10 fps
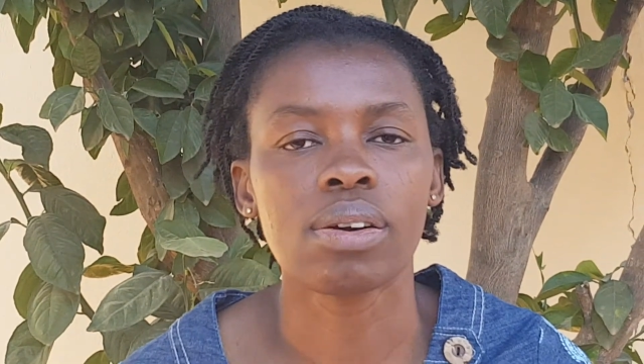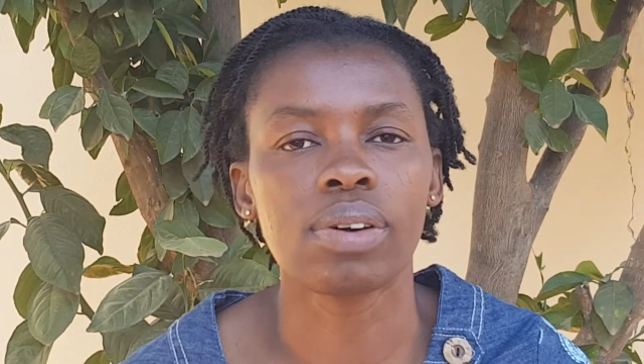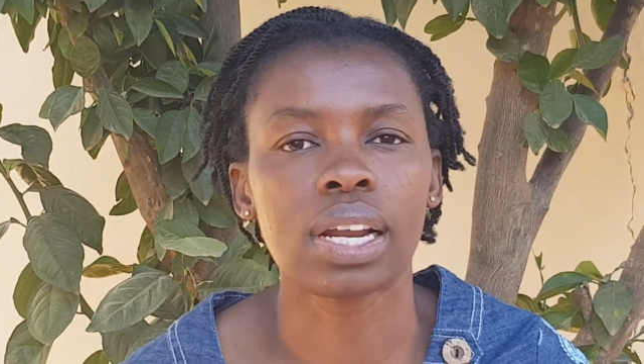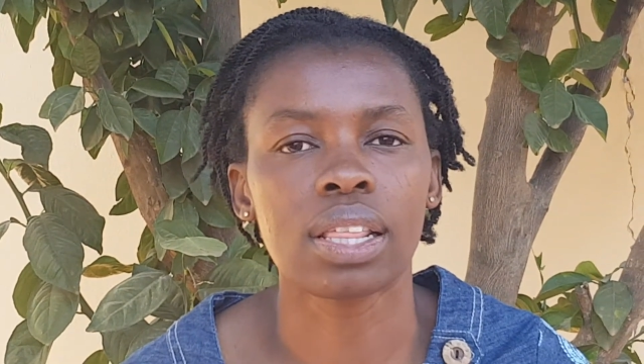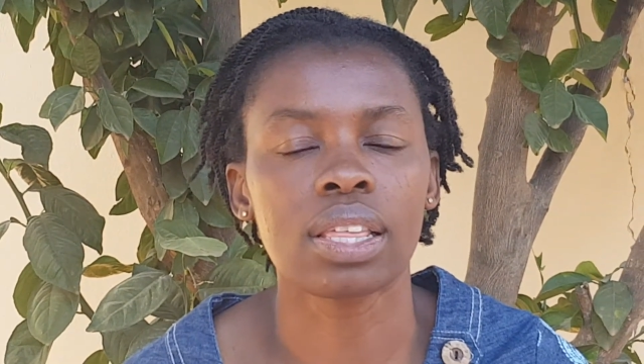
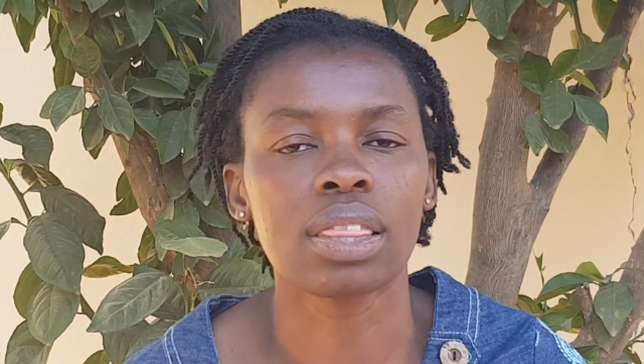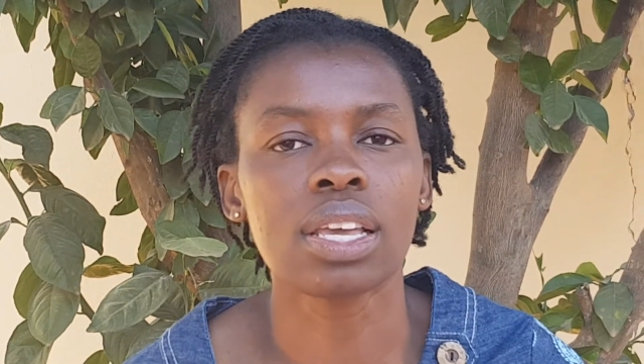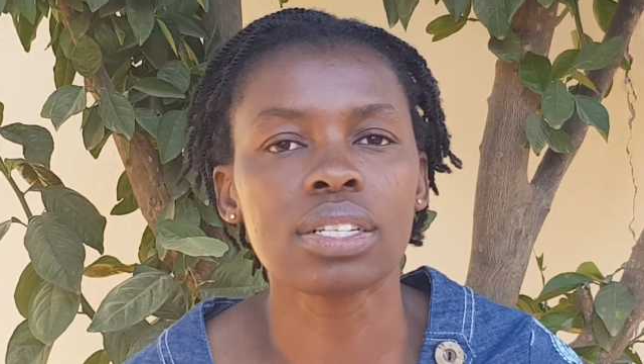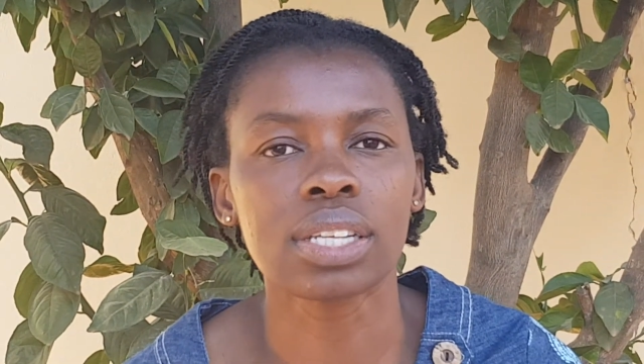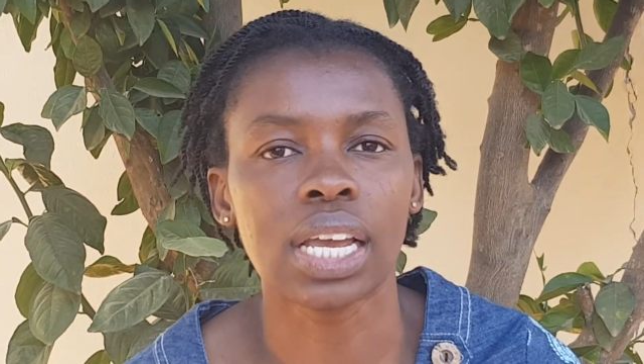What are the
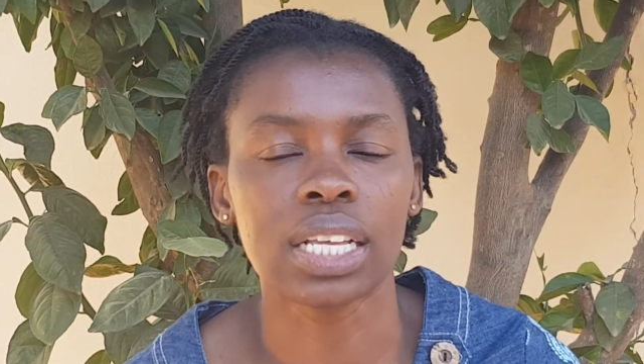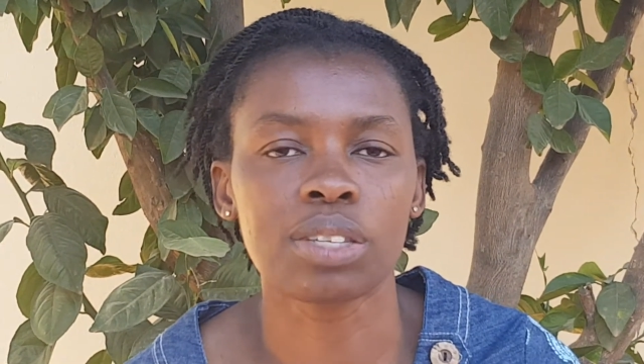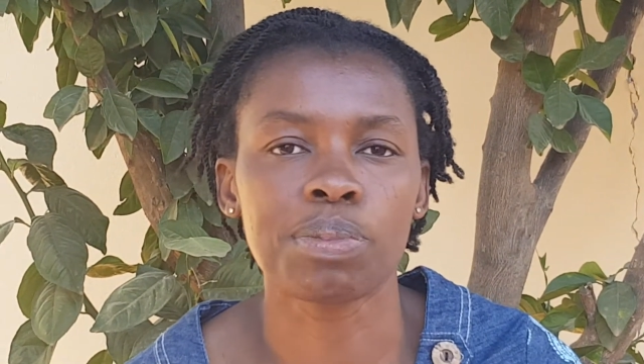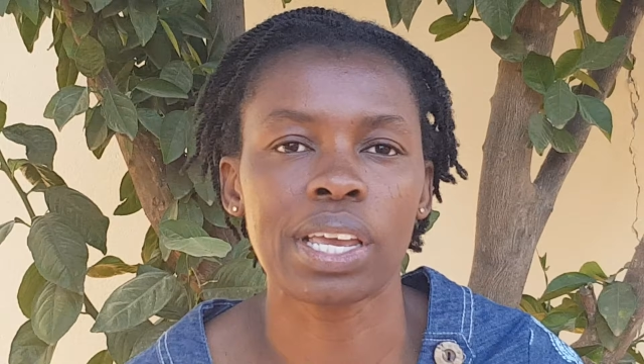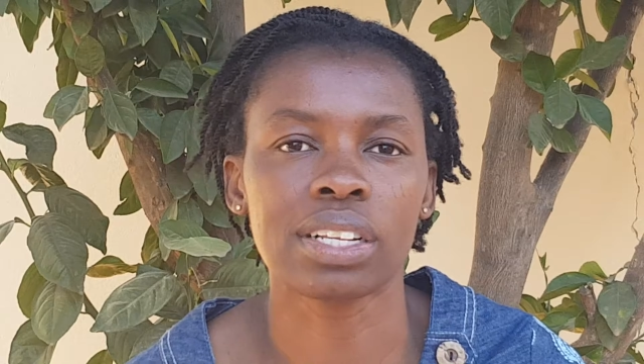things I
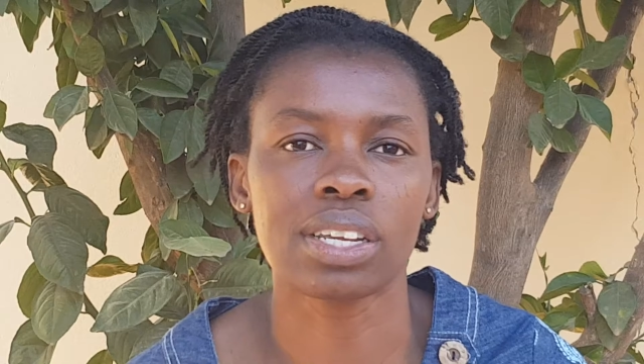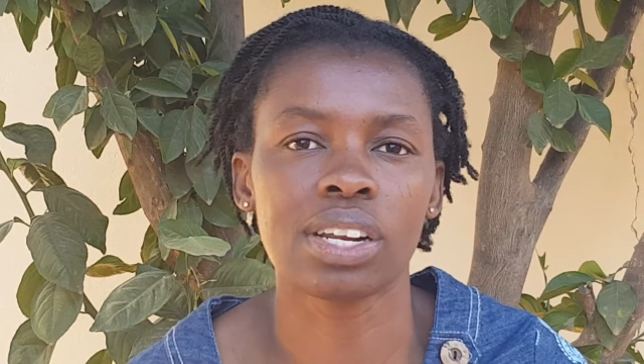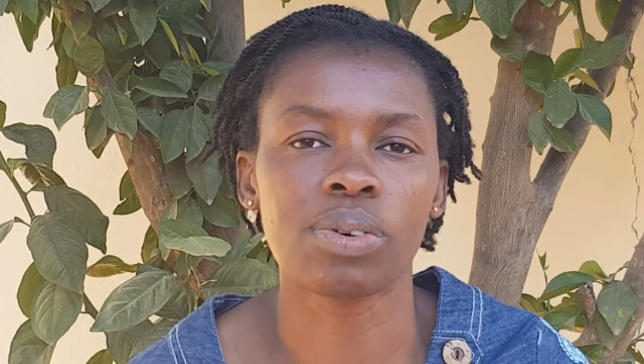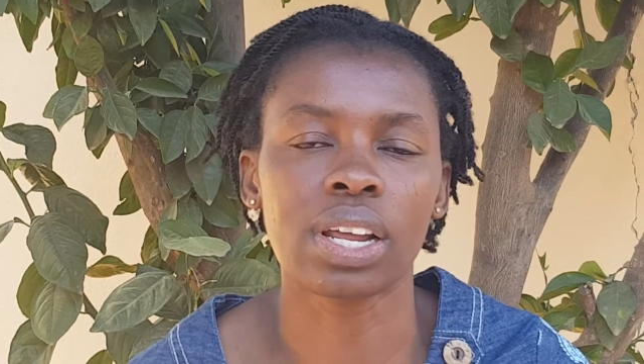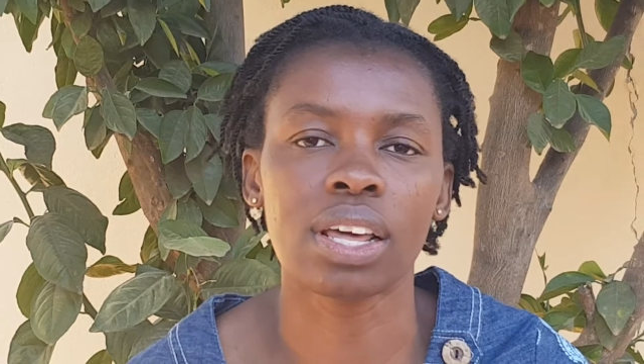expect,
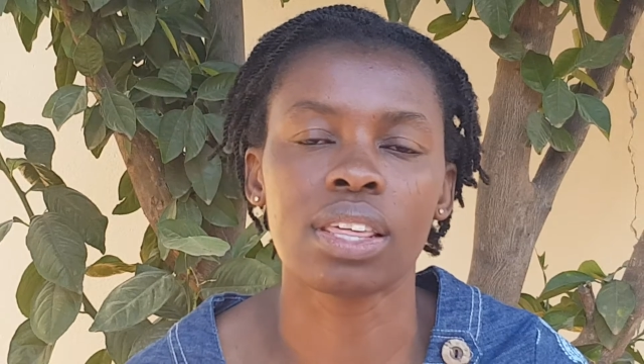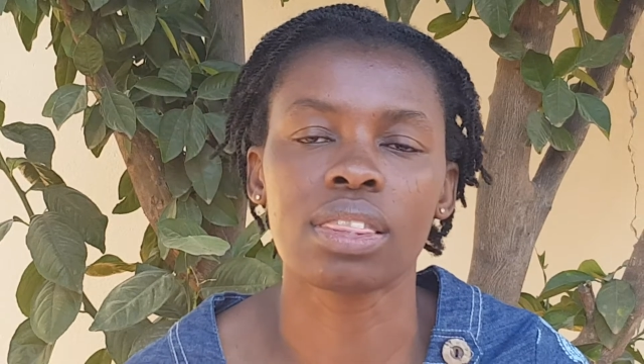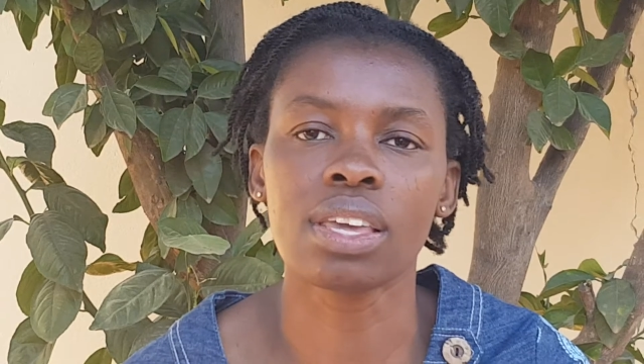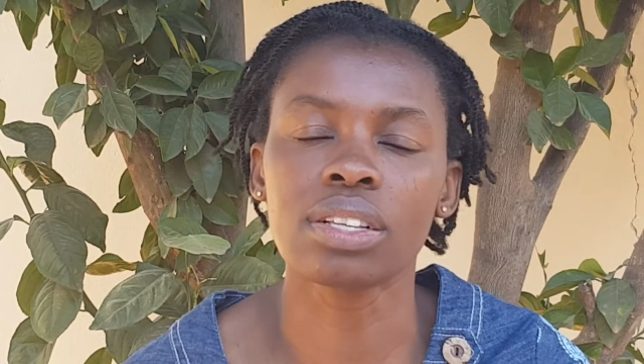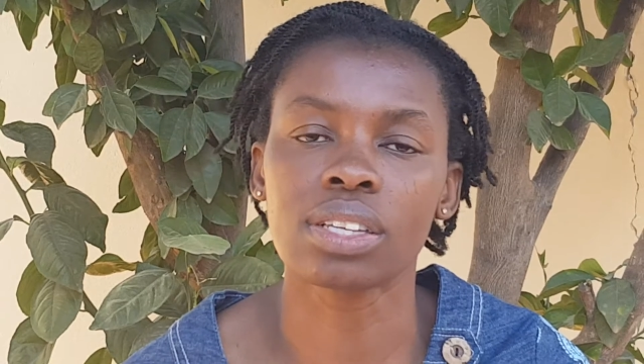and what are the
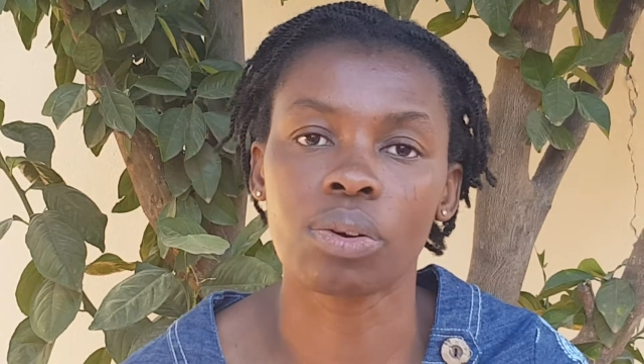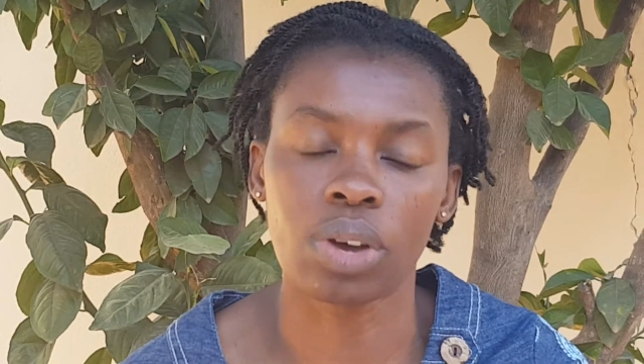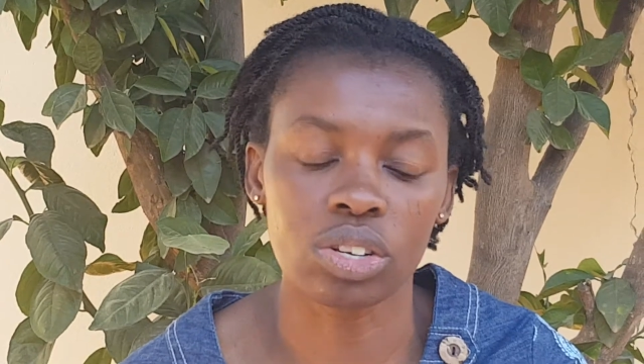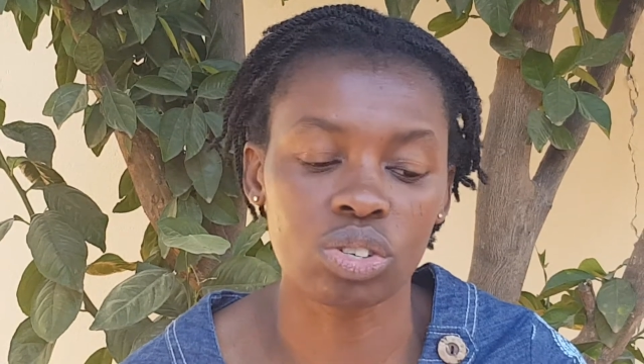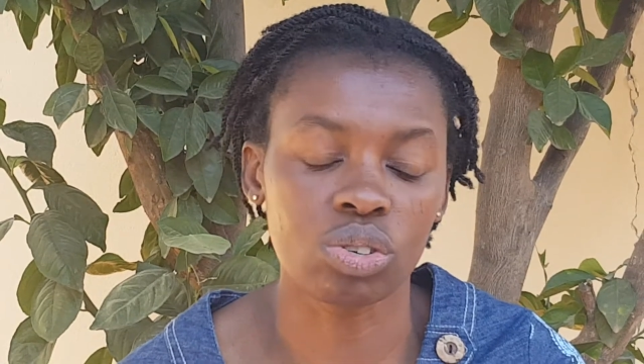things I
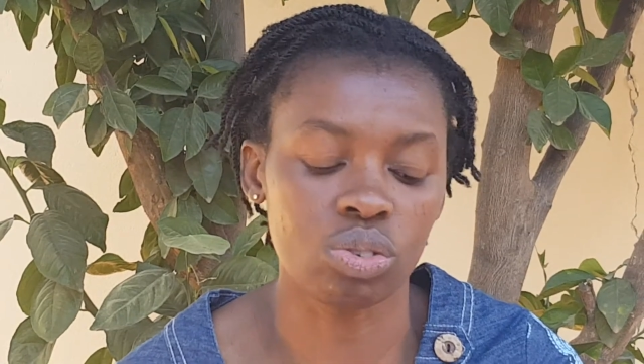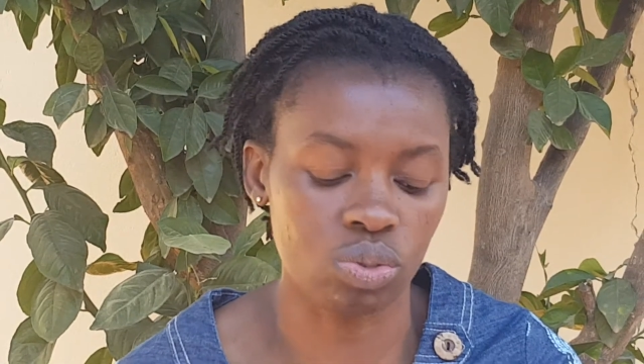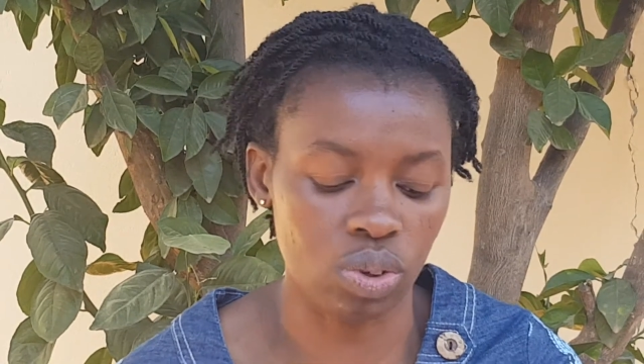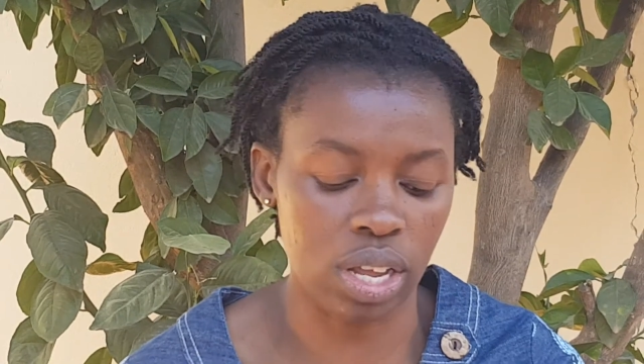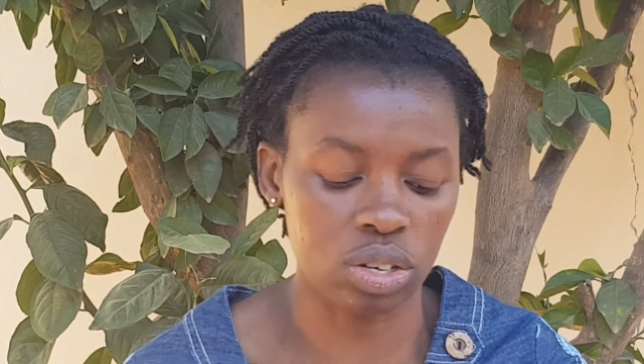want to
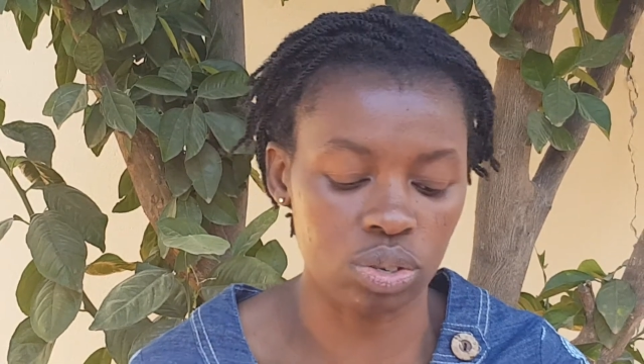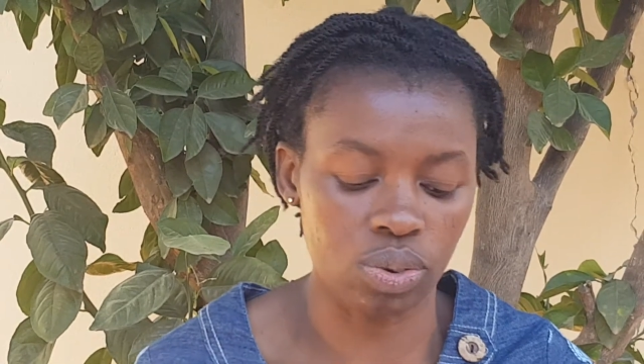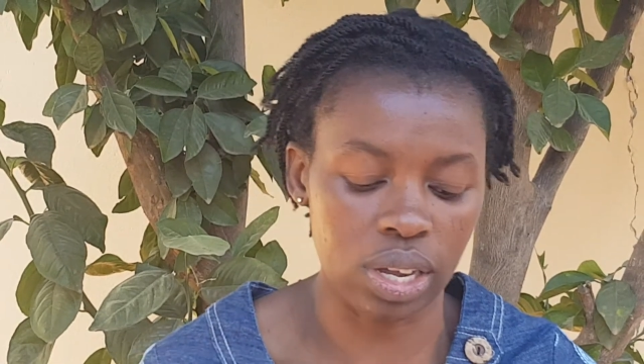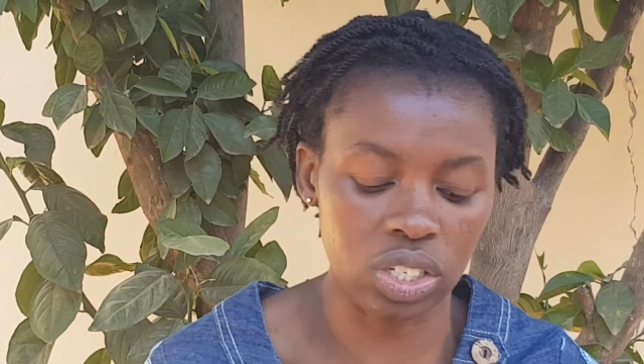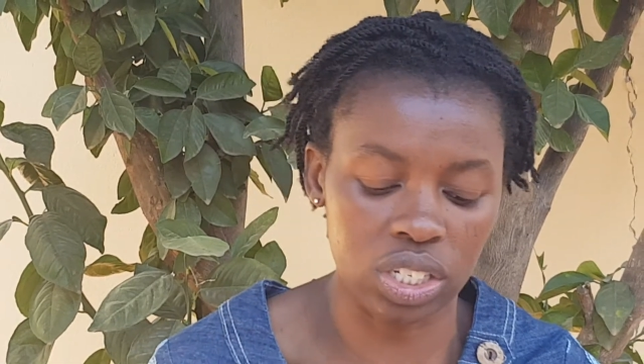do and
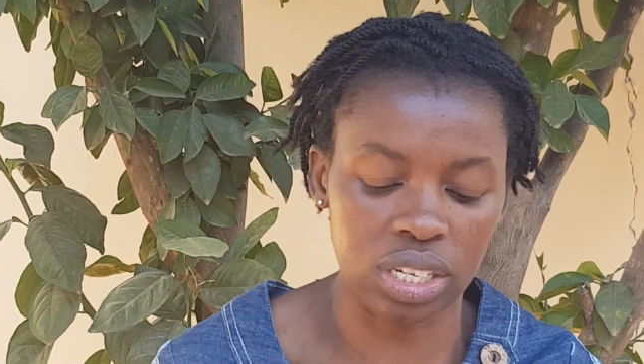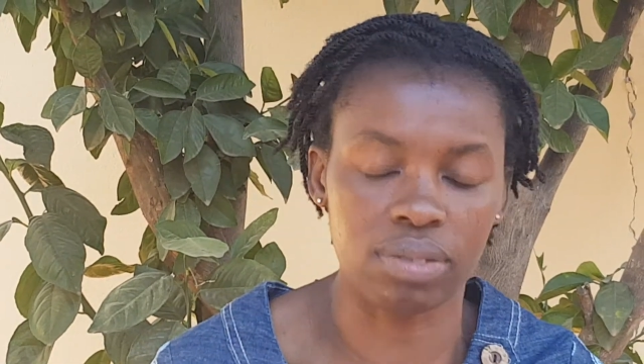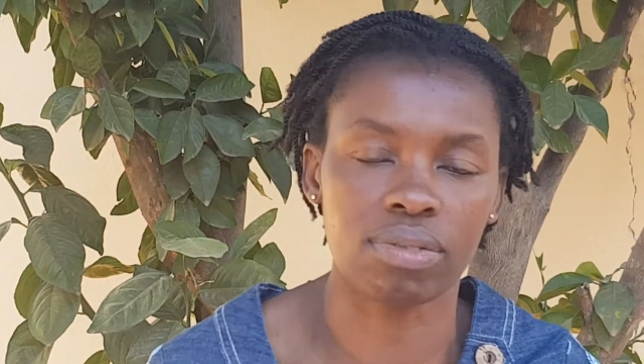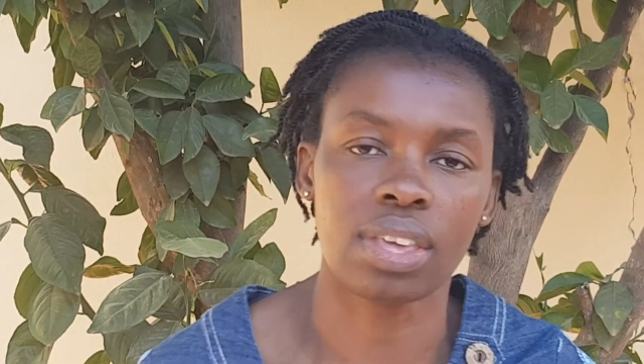to achieve?